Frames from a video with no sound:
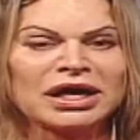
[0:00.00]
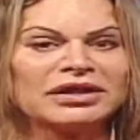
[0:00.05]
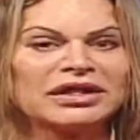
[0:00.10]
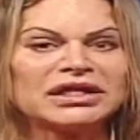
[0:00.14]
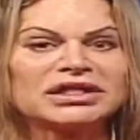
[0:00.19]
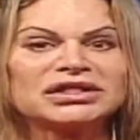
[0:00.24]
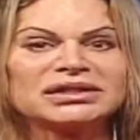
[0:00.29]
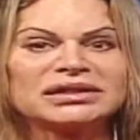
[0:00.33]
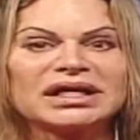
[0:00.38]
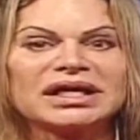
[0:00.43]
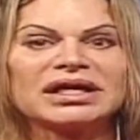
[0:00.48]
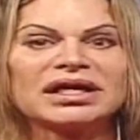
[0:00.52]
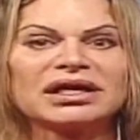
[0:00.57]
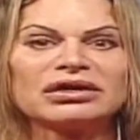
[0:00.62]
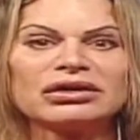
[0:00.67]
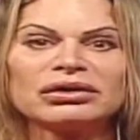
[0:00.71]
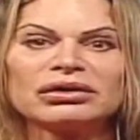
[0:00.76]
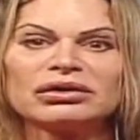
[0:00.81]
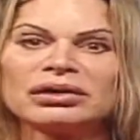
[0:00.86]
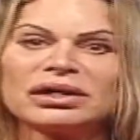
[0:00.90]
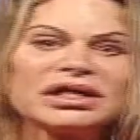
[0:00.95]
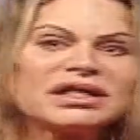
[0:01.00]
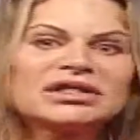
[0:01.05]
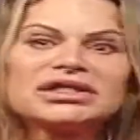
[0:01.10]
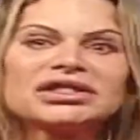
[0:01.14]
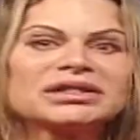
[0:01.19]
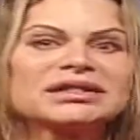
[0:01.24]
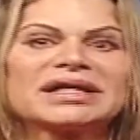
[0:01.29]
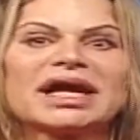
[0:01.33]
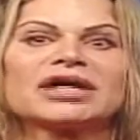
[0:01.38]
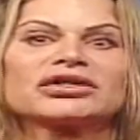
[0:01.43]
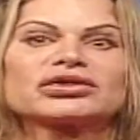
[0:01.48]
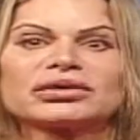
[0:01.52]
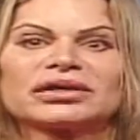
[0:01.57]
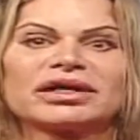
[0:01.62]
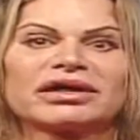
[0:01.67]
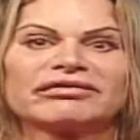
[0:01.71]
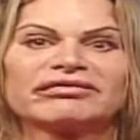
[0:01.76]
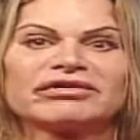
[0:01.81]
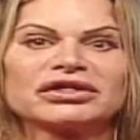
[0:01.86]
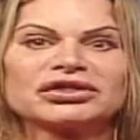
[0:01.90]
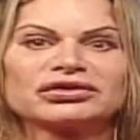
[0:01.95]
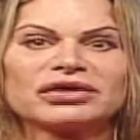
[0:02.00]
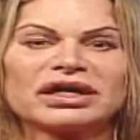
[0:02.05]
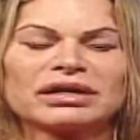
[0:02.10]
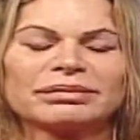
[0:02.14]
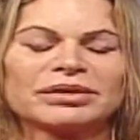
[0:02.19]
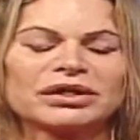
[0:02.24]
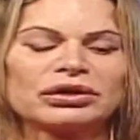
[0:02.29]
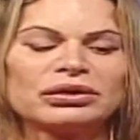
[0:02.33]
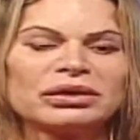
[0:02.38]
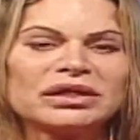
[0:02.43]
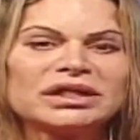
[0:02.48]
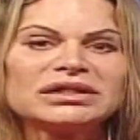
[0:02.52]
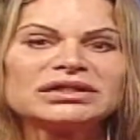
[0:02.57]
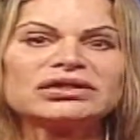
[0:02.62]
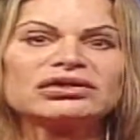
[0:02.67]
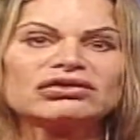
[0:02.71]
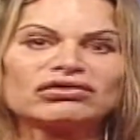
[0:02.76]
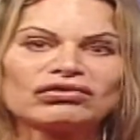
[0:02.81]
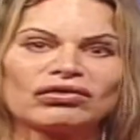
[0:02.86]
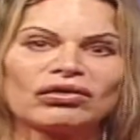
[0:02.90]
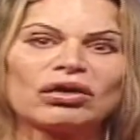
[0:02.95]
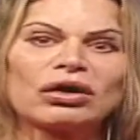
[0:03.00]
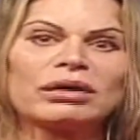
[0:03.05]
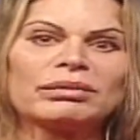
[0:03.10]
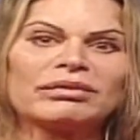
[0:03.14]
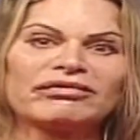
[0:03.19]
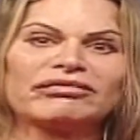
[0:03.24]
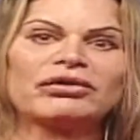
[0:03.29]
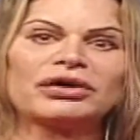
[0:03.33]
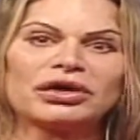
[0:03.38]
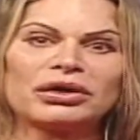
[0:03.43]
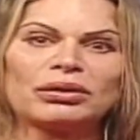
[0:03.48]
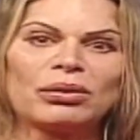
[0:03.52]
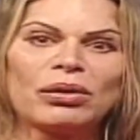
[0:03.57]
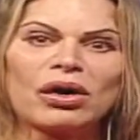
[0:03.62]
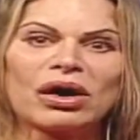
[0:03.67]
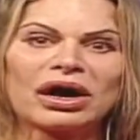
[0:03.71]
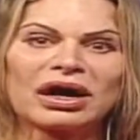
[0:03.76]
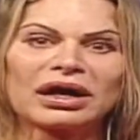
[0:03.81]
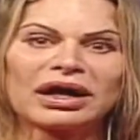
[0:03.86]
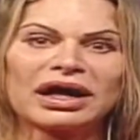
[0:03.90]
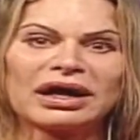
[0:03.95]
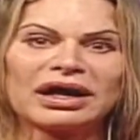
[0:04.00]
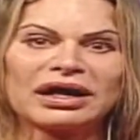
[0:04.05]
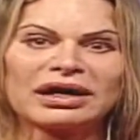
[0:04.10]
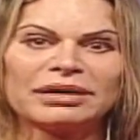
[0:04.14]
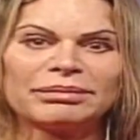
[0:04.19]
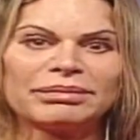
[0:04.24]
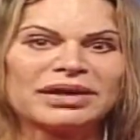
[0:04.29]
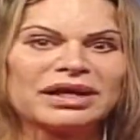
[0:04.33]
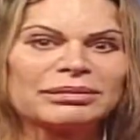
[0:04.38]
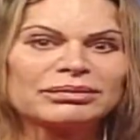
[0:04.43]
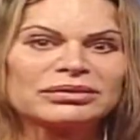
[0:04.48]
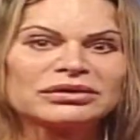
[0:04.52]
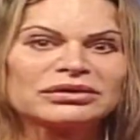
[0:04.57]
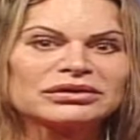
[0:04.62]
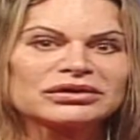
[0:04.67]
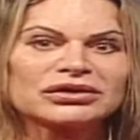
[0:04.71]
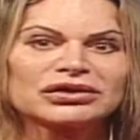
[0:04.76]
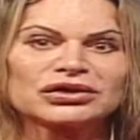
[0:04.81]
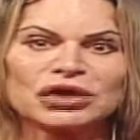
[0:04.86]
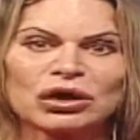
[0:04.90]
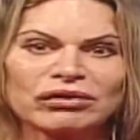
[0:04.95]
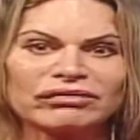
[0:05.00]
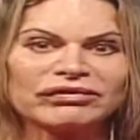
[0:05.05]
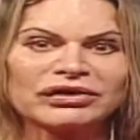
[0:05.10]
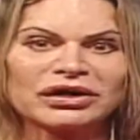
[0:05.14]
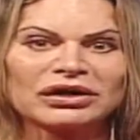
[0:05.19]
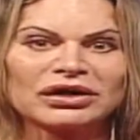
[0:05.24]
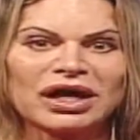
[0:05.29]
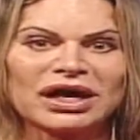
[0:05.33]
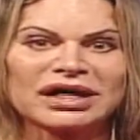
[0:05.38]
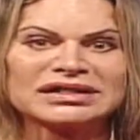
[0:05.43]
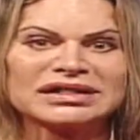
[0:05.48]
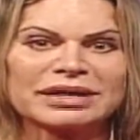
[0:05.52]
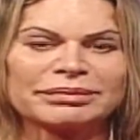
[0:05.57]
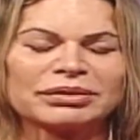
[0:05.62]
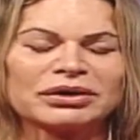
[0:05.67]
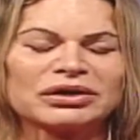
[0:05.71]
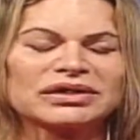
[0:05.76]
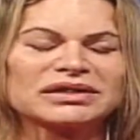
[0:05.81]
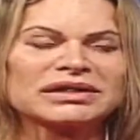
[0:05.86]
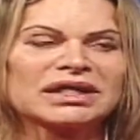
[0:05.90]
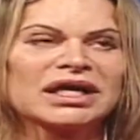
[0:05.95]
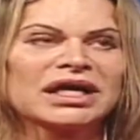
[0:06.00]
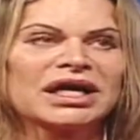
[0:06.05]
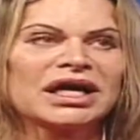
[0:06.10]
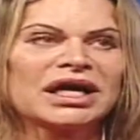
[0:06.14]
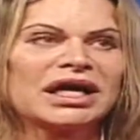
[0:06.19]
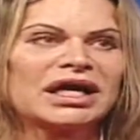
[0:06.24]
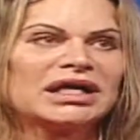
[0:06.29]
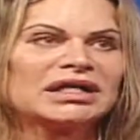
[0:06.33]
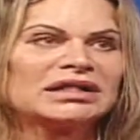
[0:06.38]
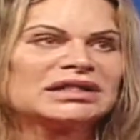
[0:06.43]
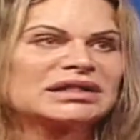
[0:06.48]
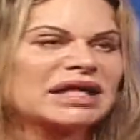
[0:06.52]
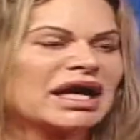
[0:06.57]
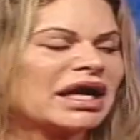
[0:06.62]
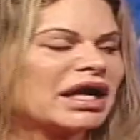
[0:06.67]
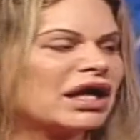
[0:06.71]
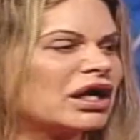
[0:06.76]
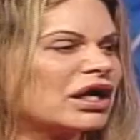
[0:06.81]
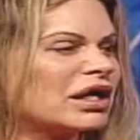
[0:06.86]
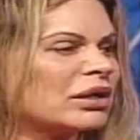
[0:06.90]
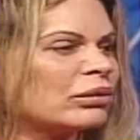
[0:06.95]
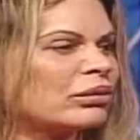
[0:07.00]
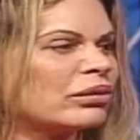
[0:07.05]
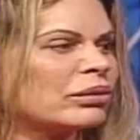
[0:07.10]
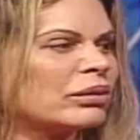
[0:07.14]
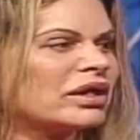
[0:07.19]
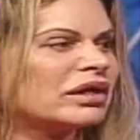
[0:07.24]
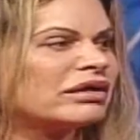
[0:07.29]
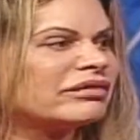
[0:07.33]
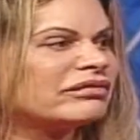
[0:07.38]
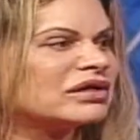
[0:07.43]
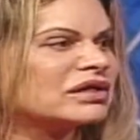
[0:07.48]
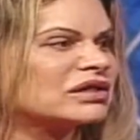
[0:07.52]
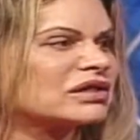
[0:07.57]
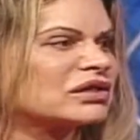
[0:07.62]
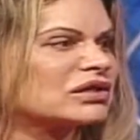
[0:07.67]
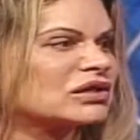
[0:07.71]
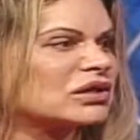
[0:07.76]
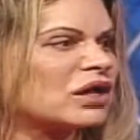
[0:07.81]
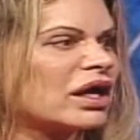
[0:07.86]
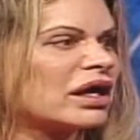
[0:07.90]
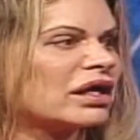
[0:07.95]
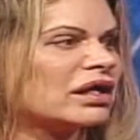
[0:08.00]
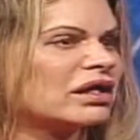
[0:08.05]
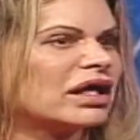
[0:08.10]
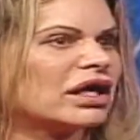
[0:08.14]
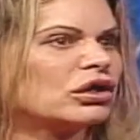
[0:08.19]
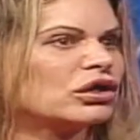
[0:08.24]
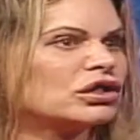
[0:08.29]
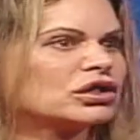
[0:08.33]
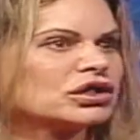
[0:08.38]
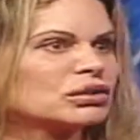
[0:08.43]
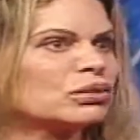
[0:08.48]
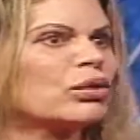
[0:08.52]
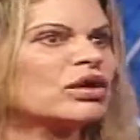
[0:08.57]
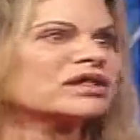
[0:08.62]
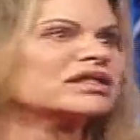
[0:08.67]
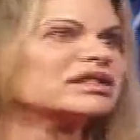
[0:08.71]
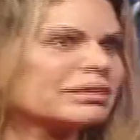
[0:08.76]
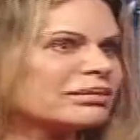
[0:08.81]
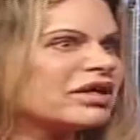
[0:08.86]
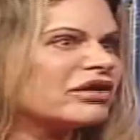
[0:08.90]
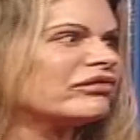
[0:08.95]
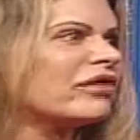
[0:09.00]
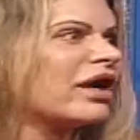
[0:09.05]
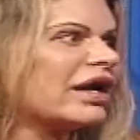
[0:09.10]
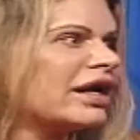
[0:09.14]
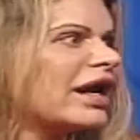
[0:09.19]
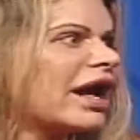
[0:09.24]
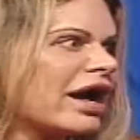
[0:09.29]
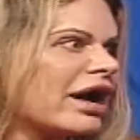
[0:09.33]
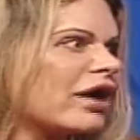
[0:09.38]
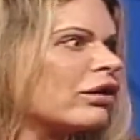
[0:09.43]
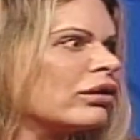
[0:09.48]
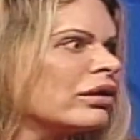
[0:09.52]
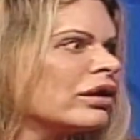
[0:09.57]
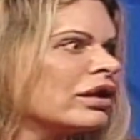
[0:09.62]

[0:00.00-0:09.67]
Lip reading: they just get, you know, it's just natural to get frustrated, but you need to crawl before you walk. And people don't realize that, because it's like we live in a society that you just want something right now,